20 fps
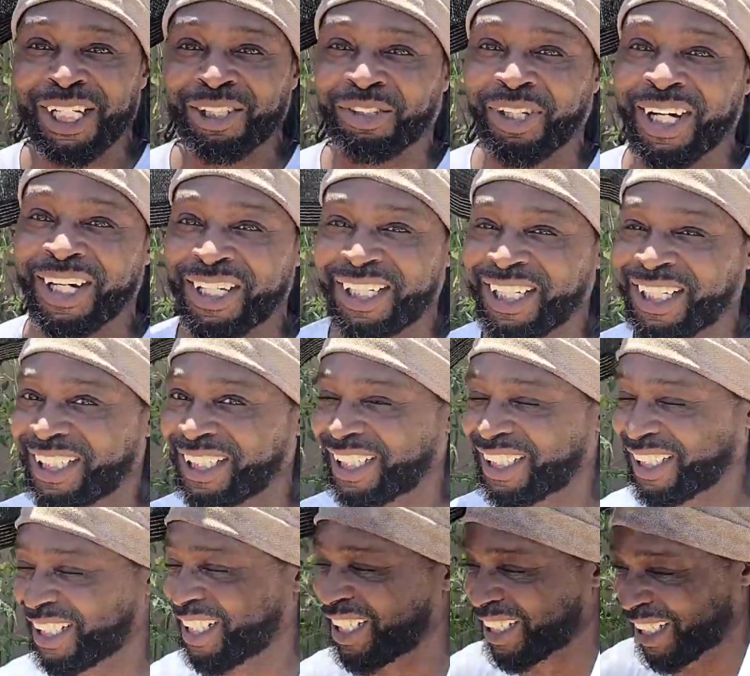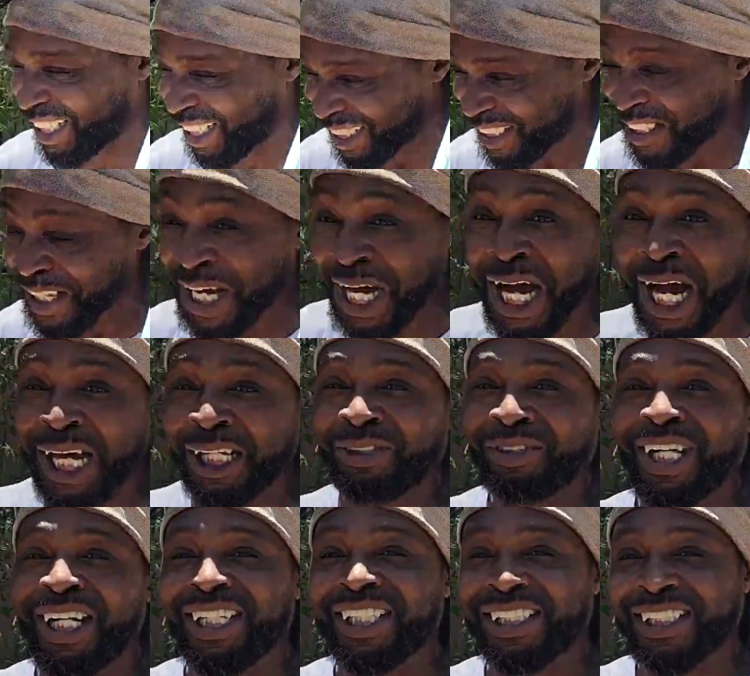I
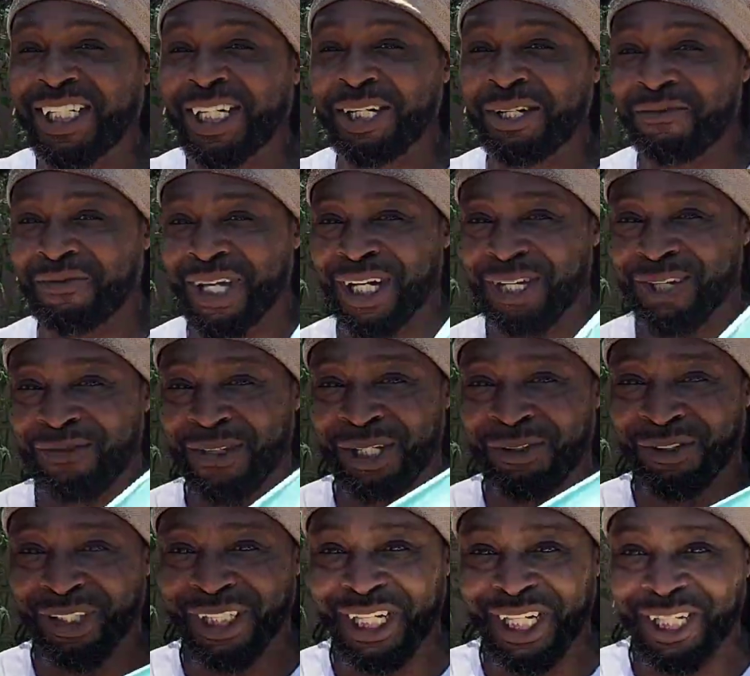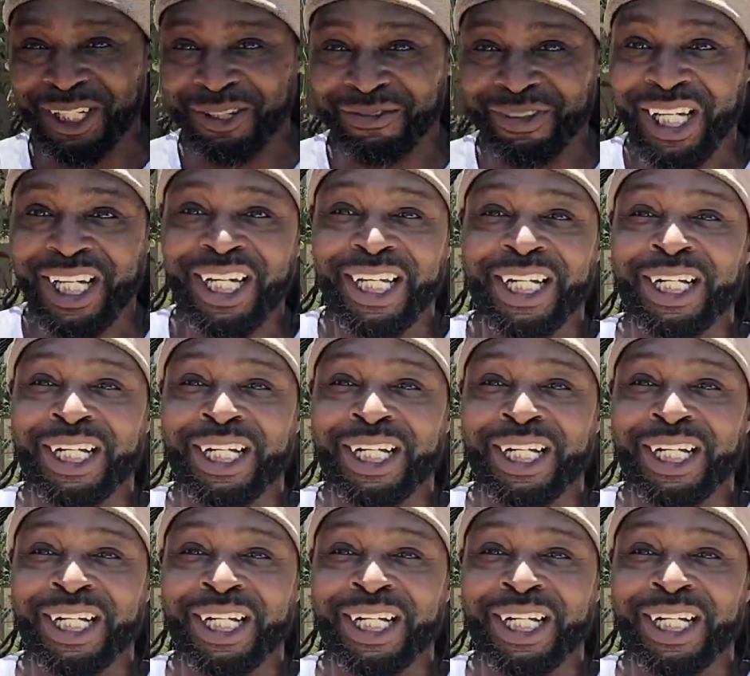try to stay inventive and creative,